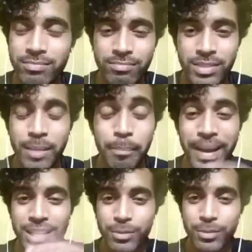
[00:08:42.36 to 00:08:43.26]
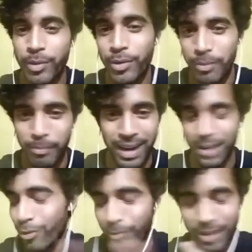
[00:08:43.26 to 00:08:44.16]
the best moment of my
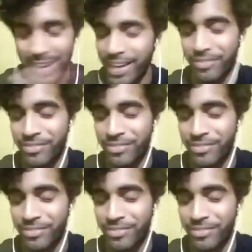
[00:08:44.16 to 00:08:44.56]
of my life,